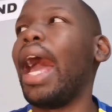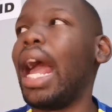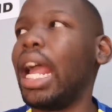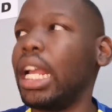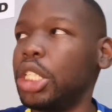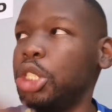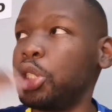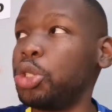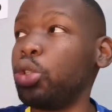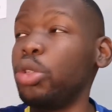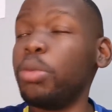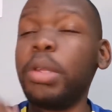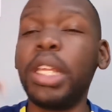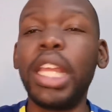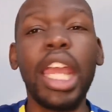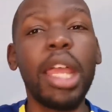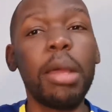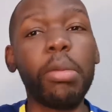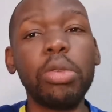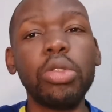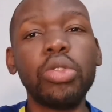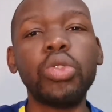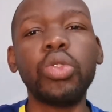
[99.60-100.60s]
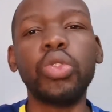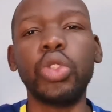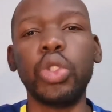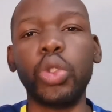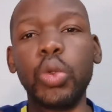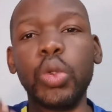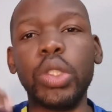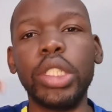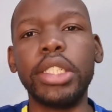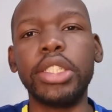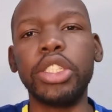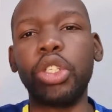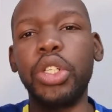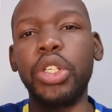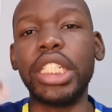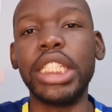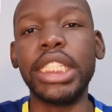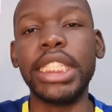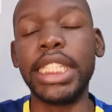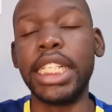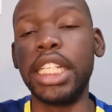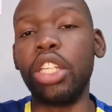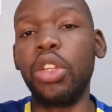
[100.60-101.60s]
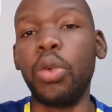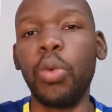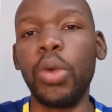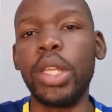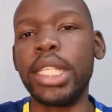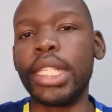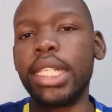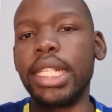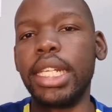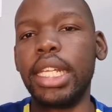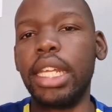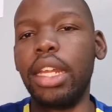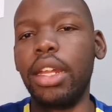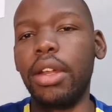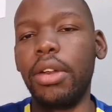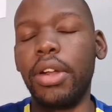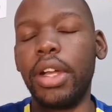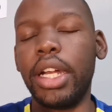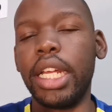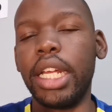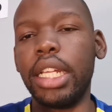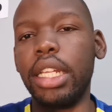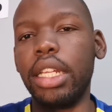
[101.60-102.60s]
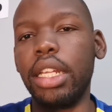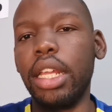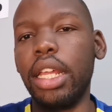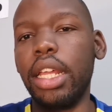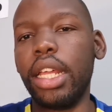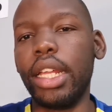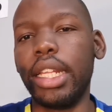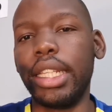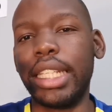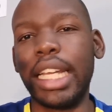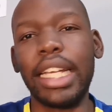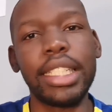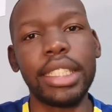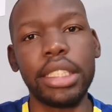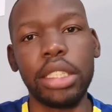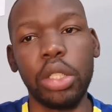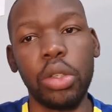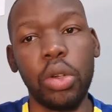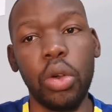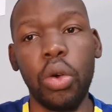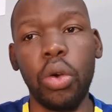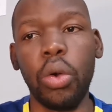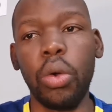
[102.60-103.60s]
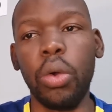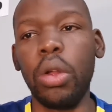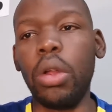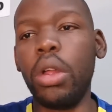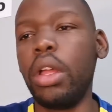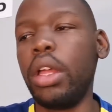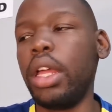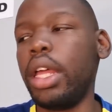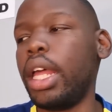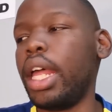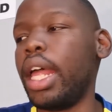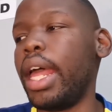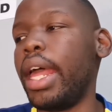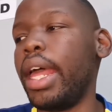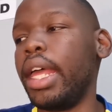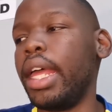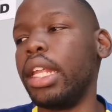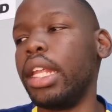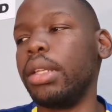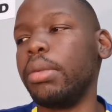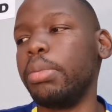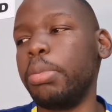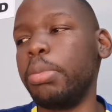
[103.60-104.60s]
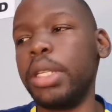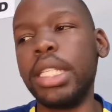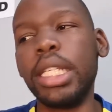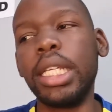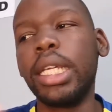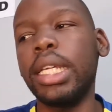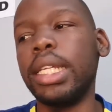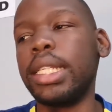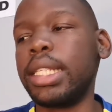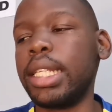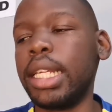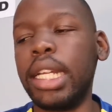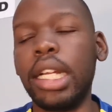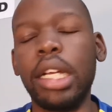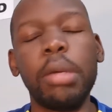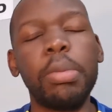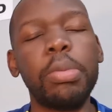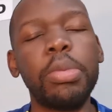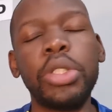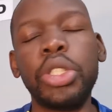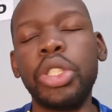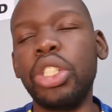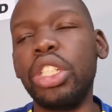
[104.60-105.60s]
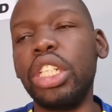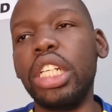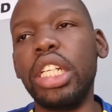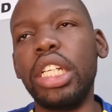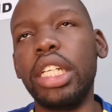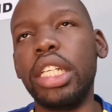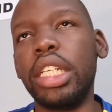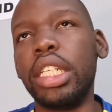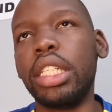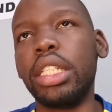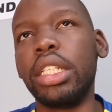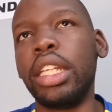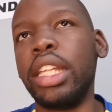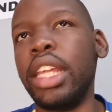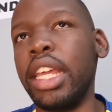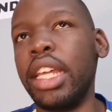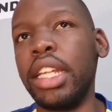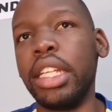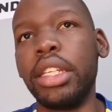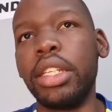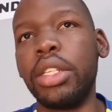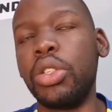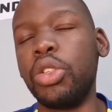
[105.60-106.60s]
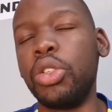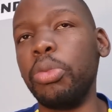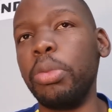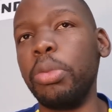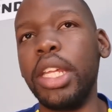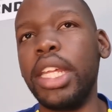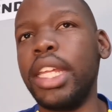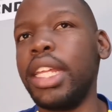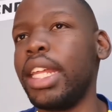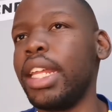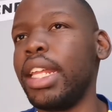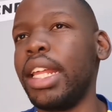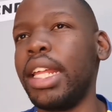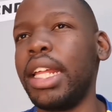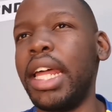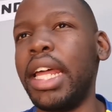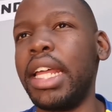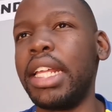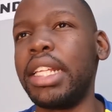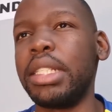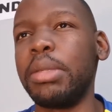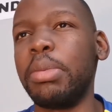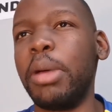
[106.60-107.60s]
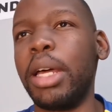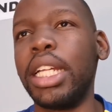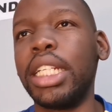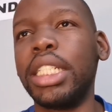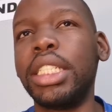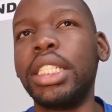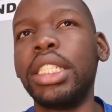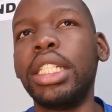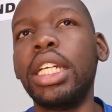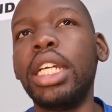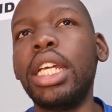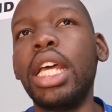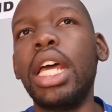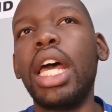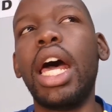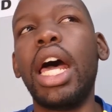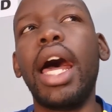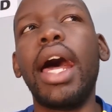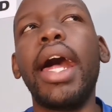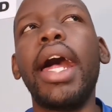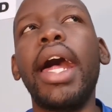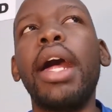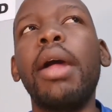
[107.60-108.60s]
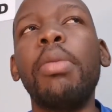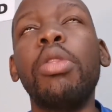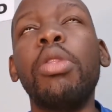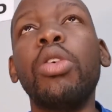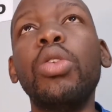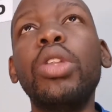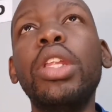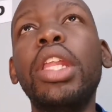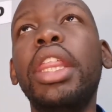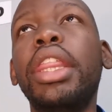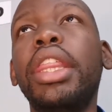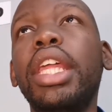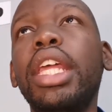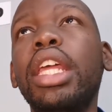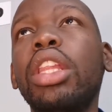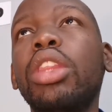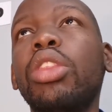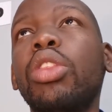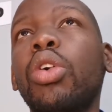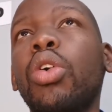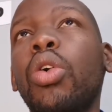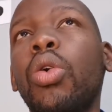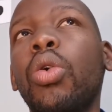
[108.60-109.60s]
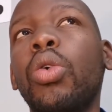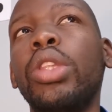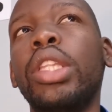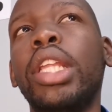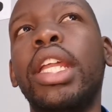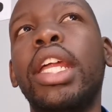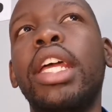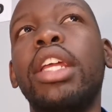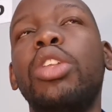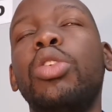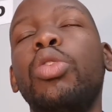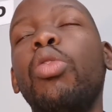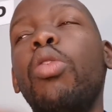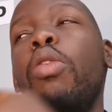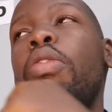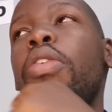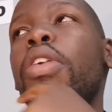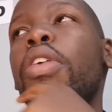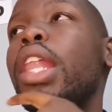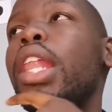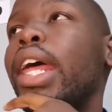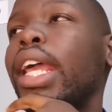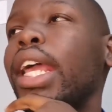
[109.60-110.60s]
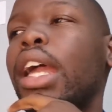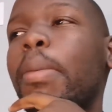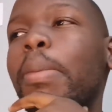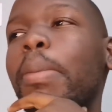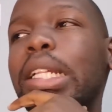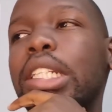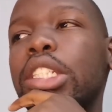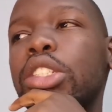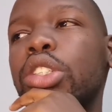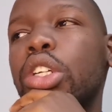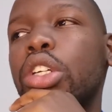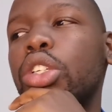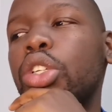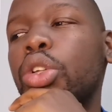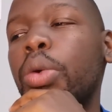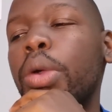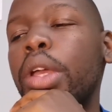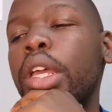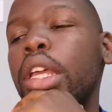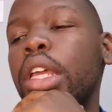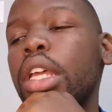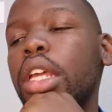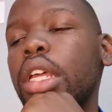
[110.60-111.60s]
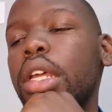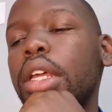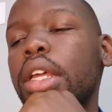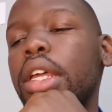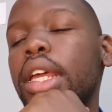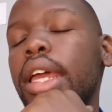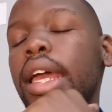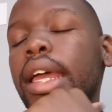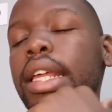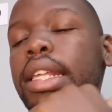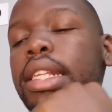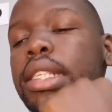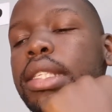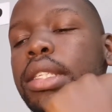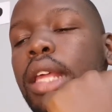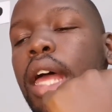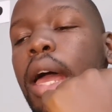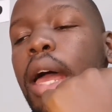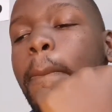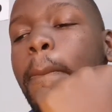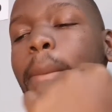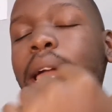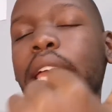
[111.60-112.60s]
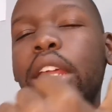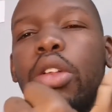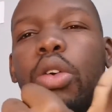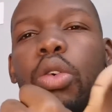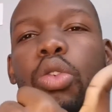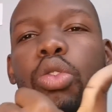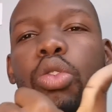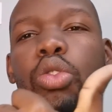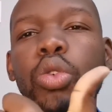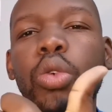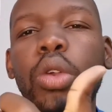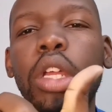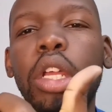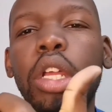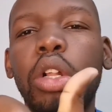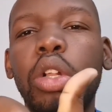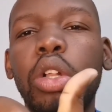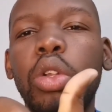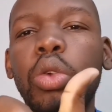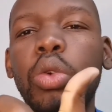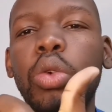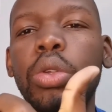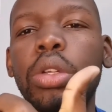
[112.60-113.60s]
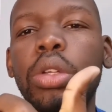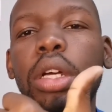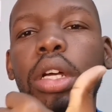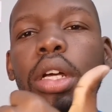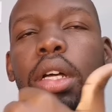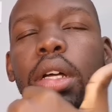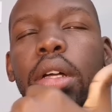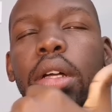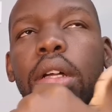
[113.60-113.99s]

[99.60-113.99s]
I should be able to do this continuously, right? That's the goal. And missing a setup shouldn't get to me as much. The only thing though that I do feel like I might start doing is I might also include